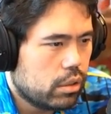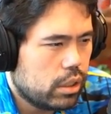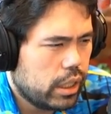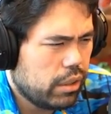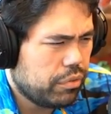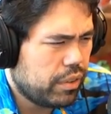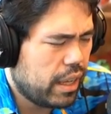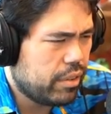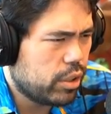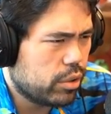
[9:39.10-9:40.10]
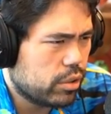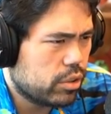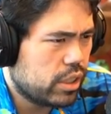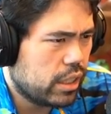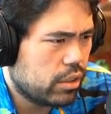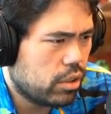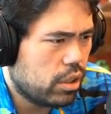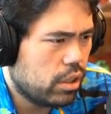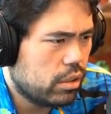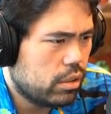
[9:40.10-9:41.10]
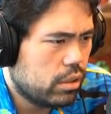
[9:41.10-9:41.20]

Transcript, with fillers: Knight of five, I don't understand at all.